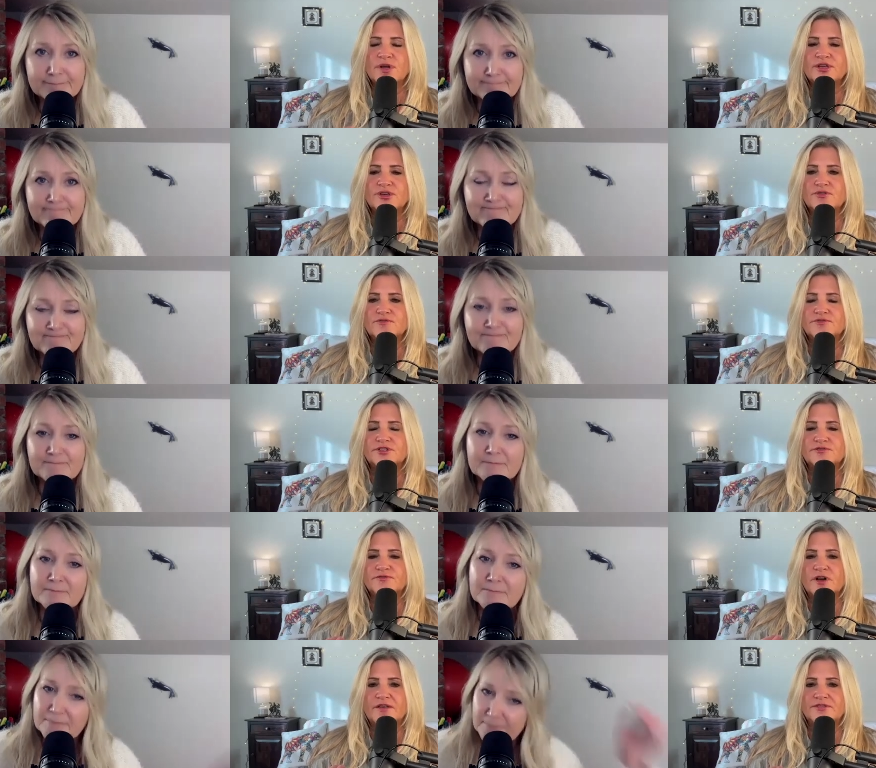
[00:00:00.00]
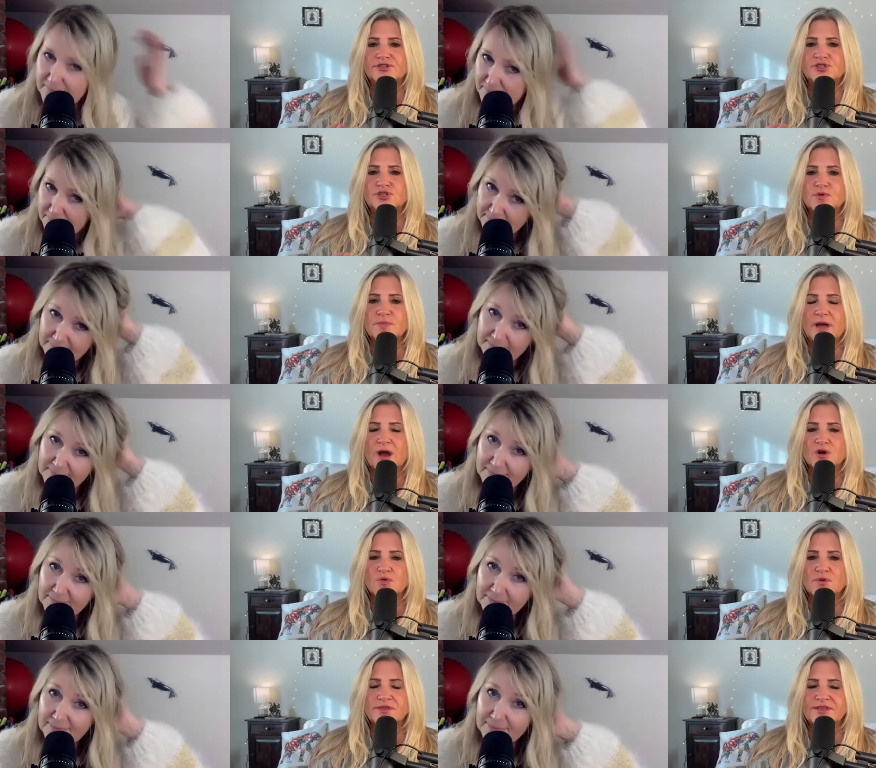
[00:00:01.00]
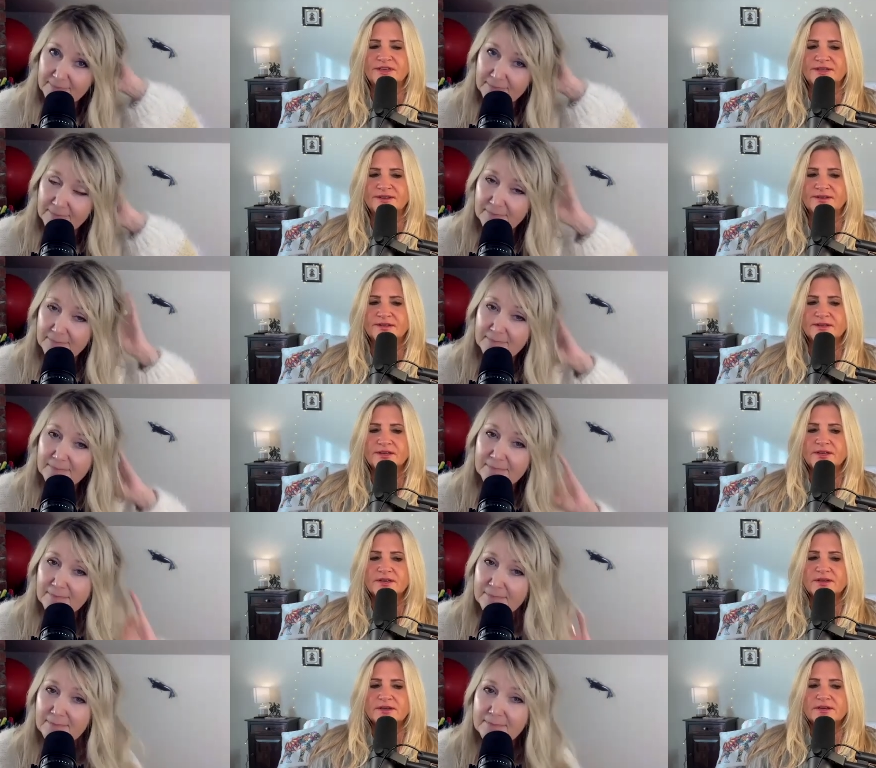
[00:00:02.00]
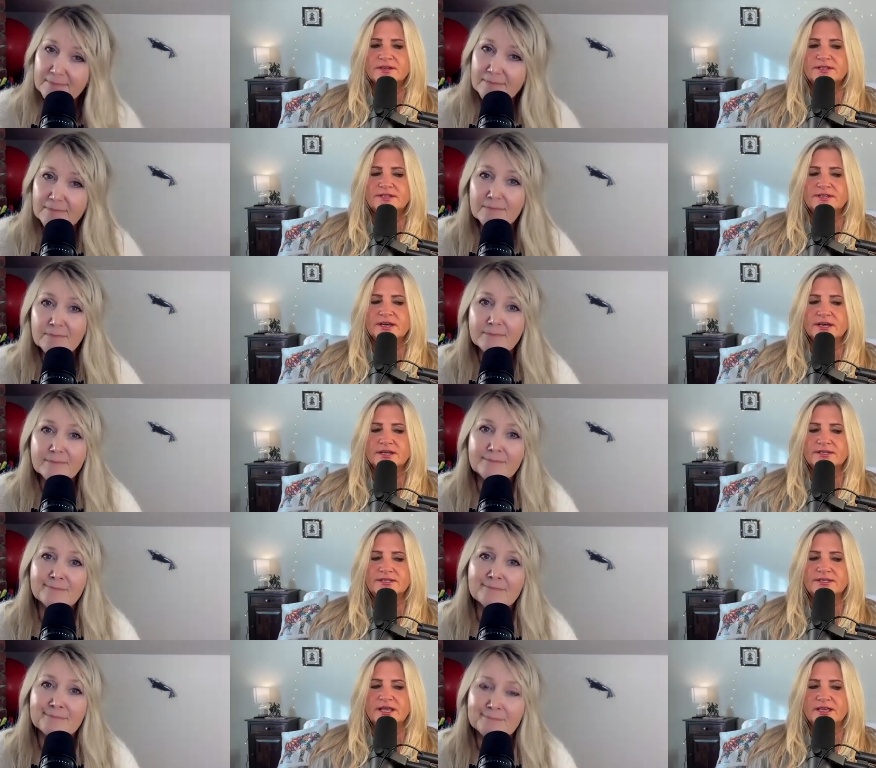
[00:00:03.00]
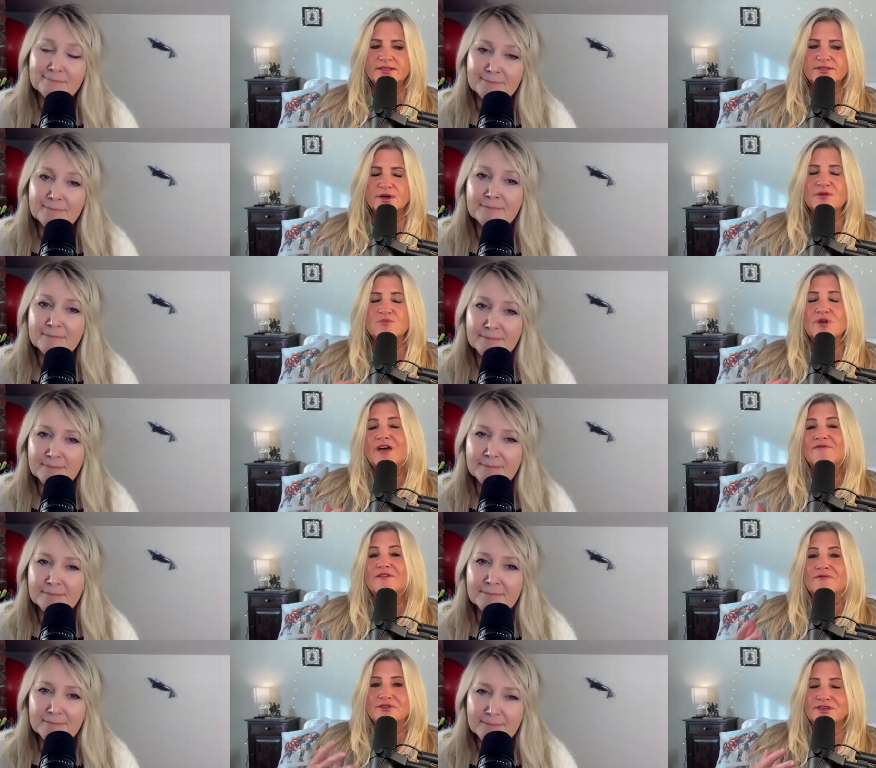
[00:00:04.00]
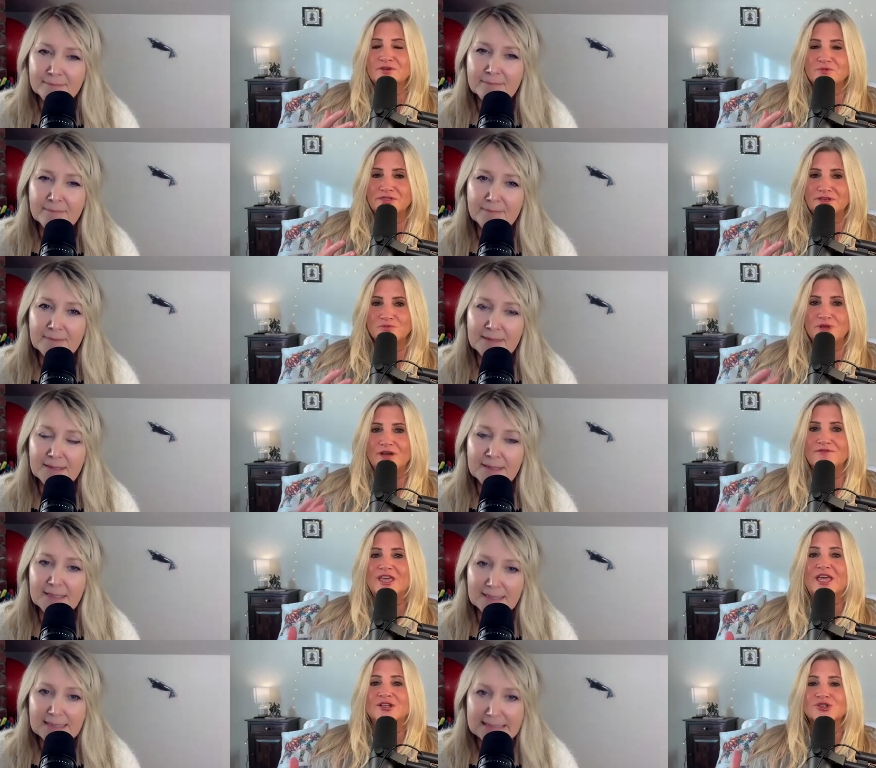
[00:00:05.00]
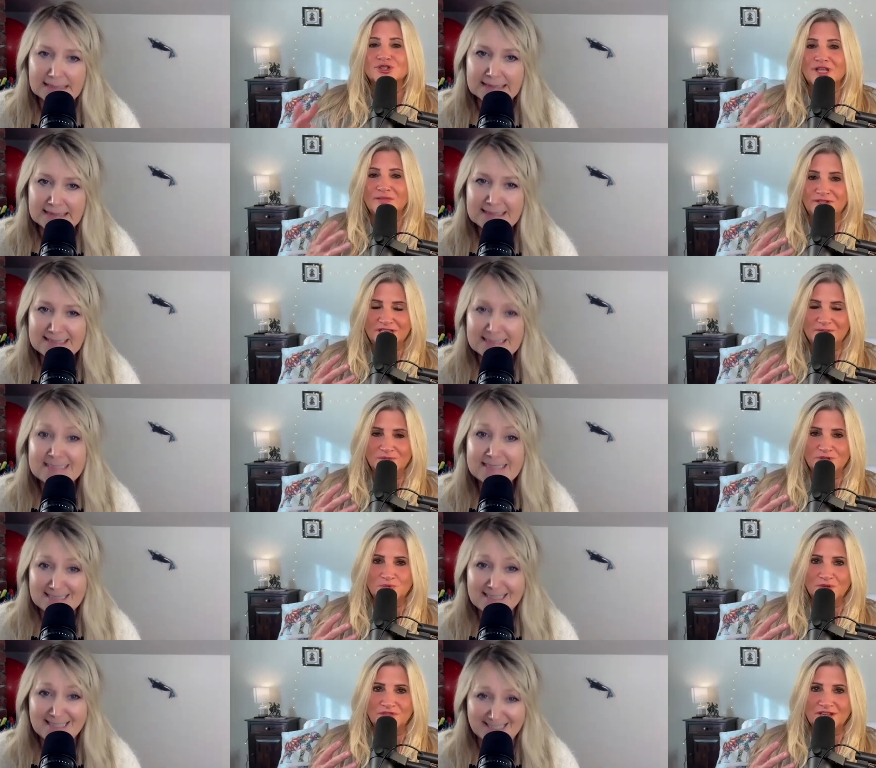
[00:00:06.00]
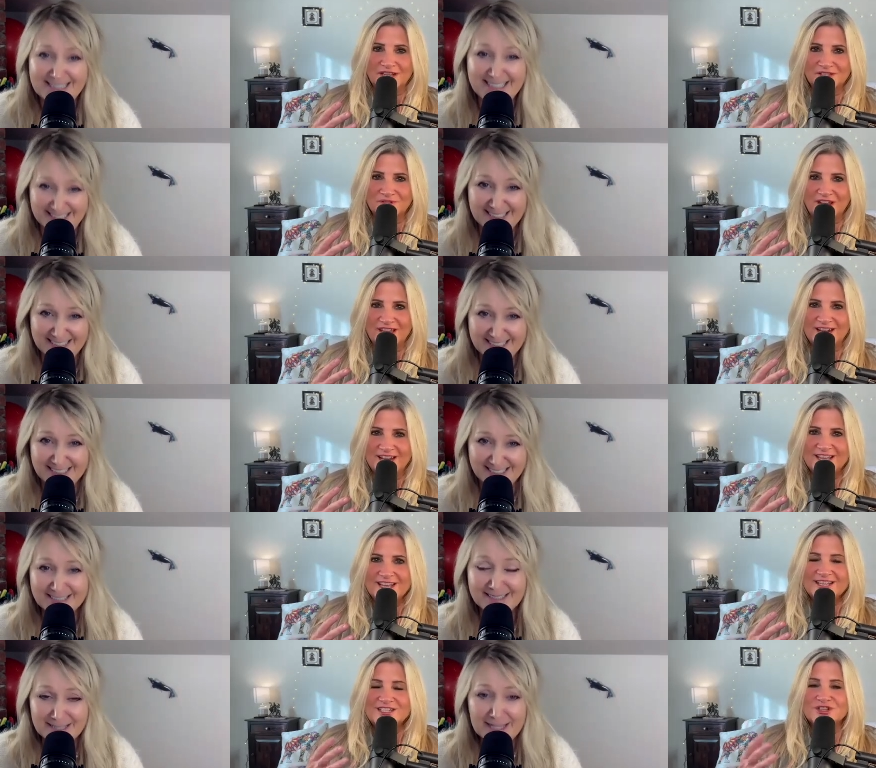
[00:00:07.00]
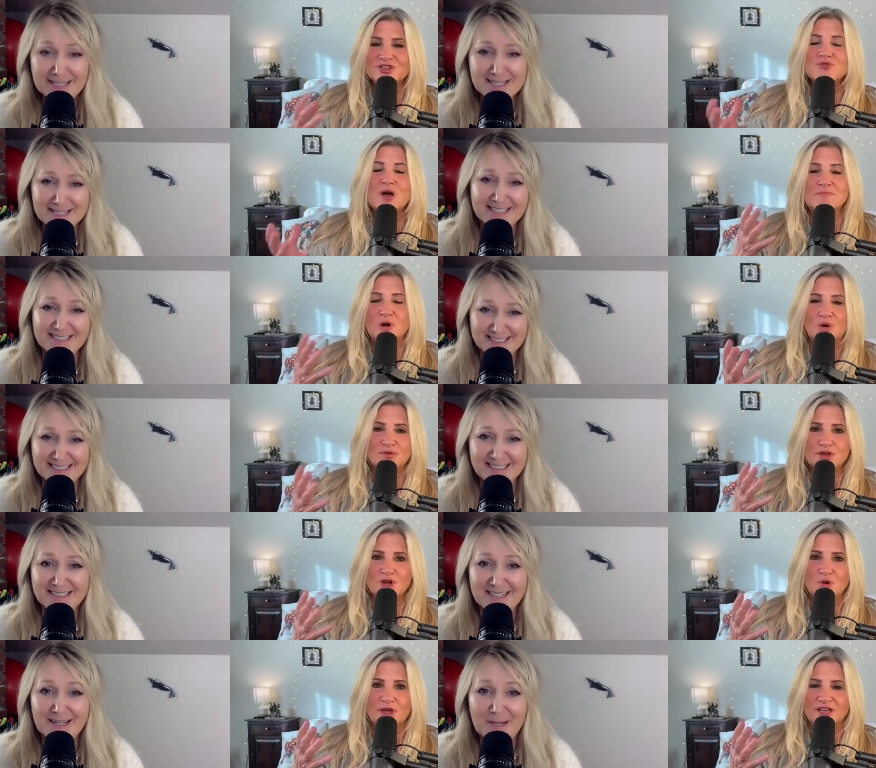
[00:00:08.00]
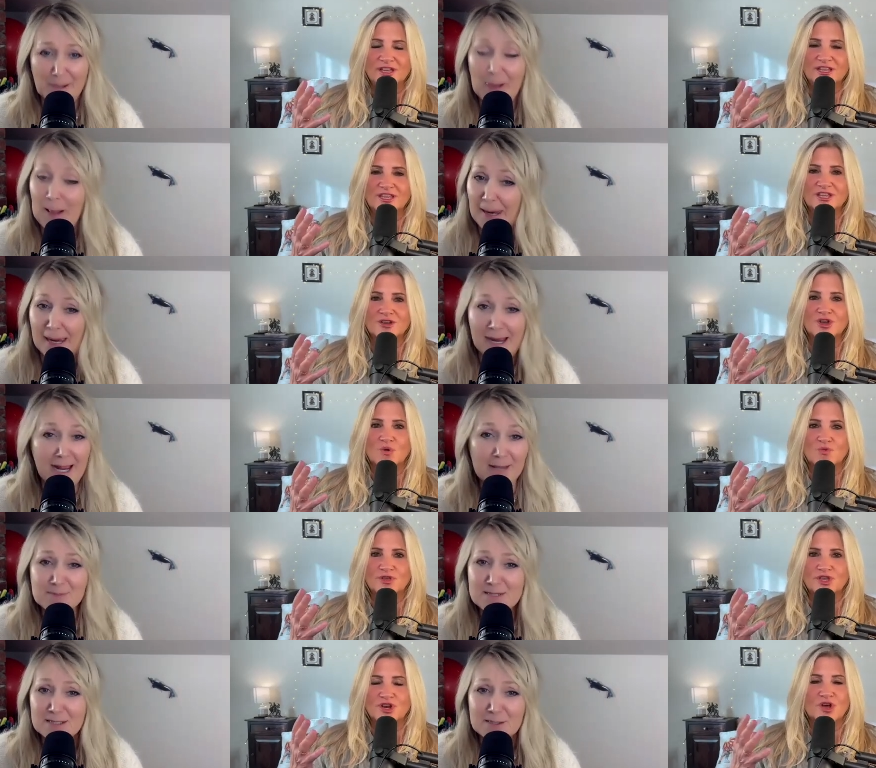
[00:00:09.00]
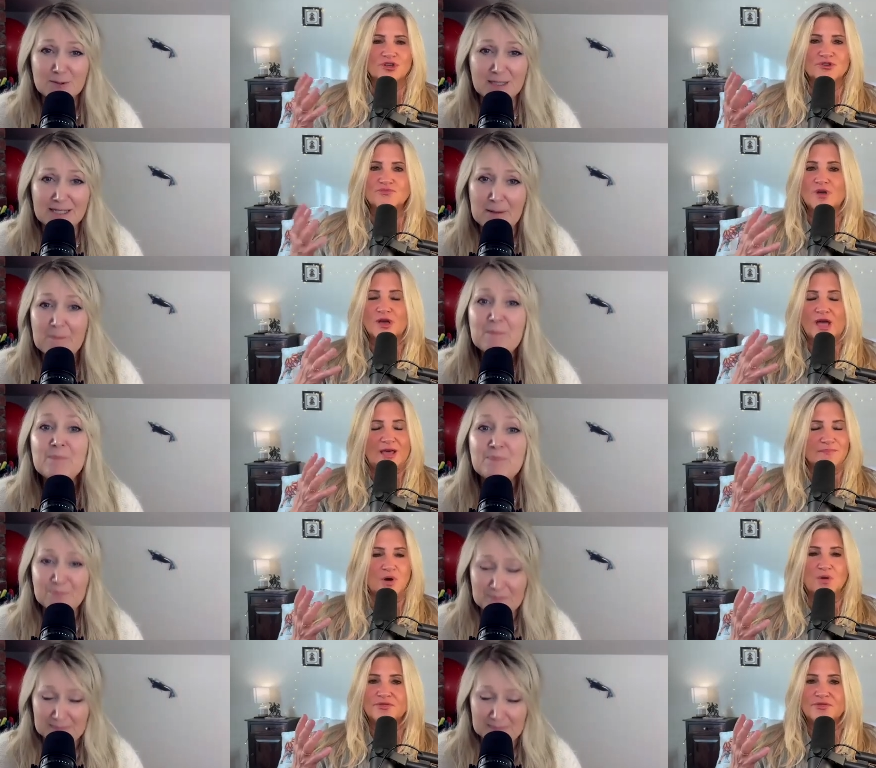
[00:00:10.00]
Speaker 1: you to find the superpower within d- I mean, we have everything within. We have the angels and the demons within us, right? So yes. you had both going, go. Absolutely. You know, you had both